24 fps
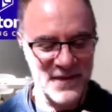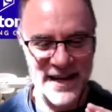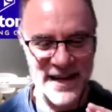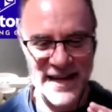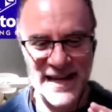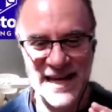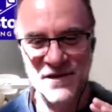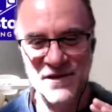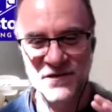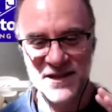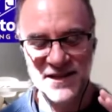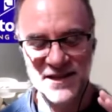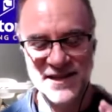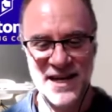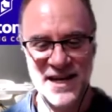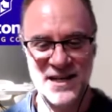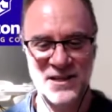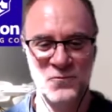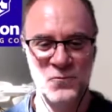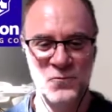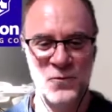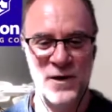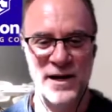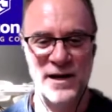If it does
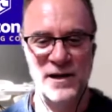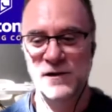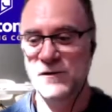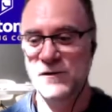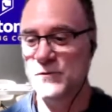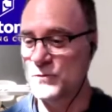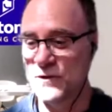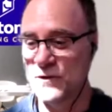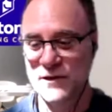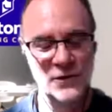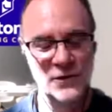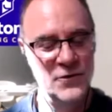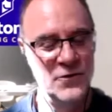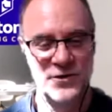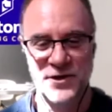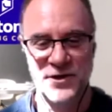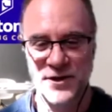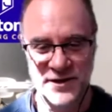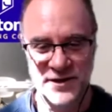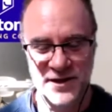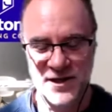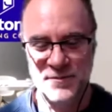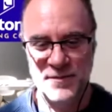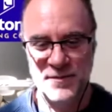well, we'll launch it
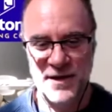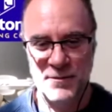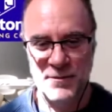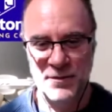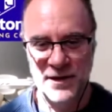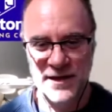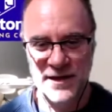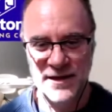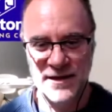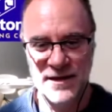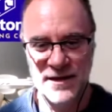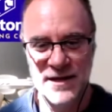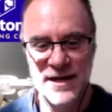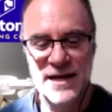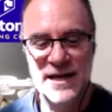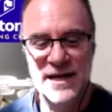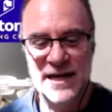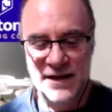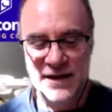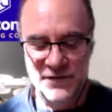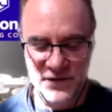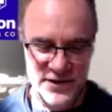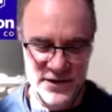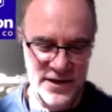to the public.
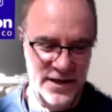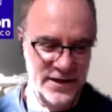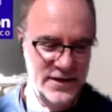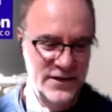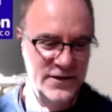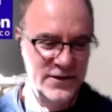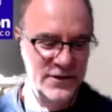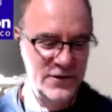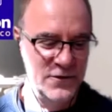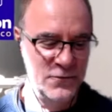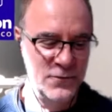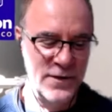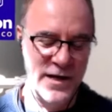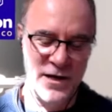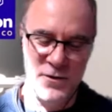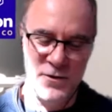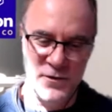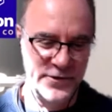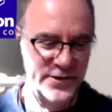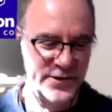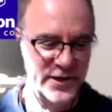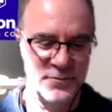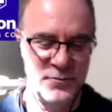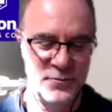If it doesn't do well, we'll
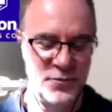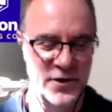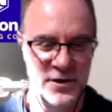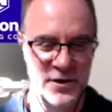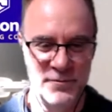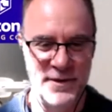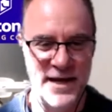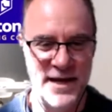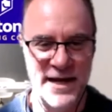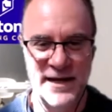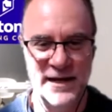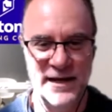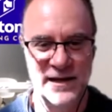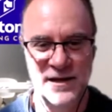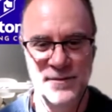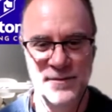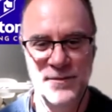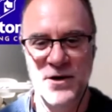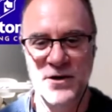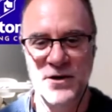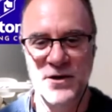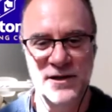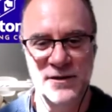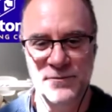just put it back into the
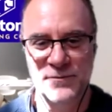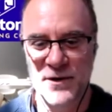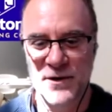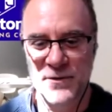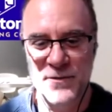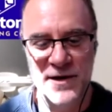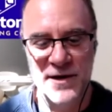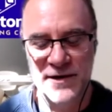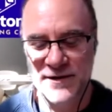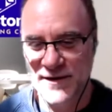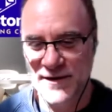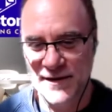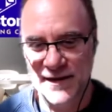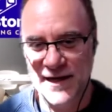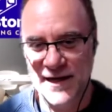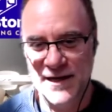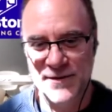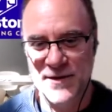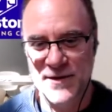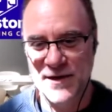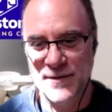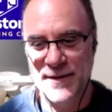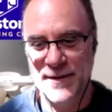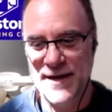box and we won't tell
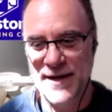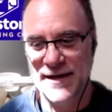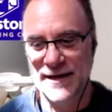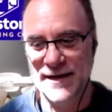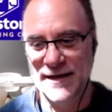anyone about it.